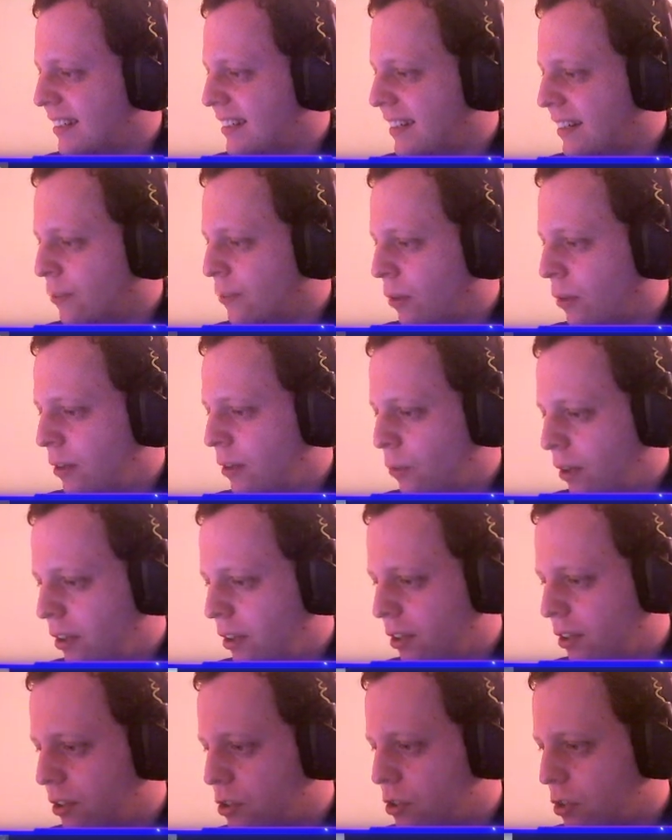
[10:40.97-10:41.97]
What are
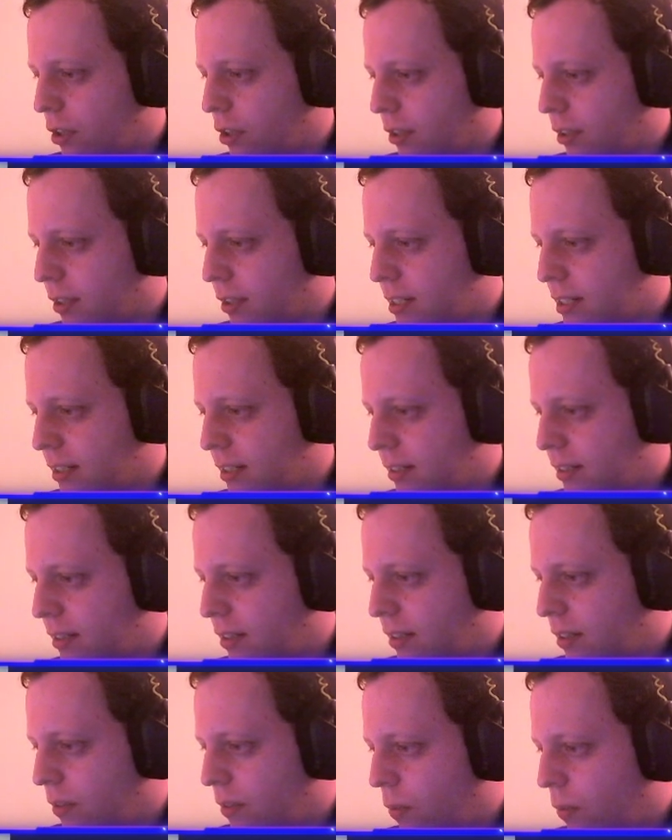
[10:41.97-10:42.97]
the controls?
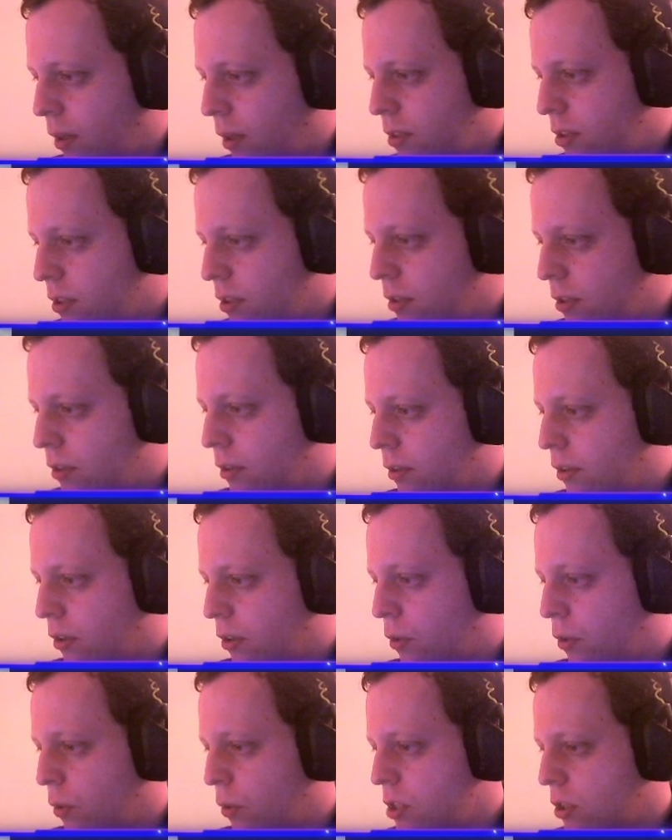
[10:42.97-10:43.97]
1, 2
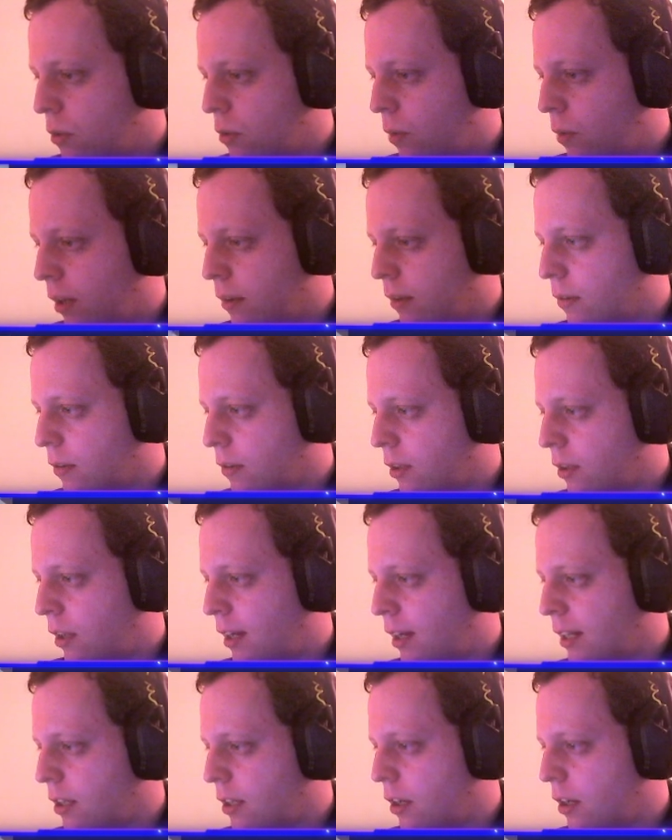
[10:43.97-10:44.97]
to switch to one. So
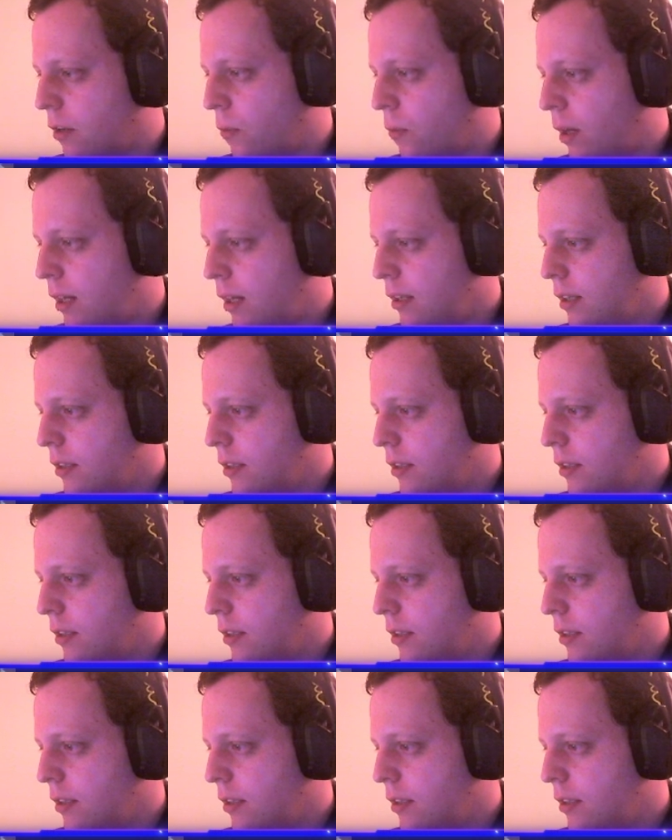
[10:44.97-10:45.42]
let's go 1,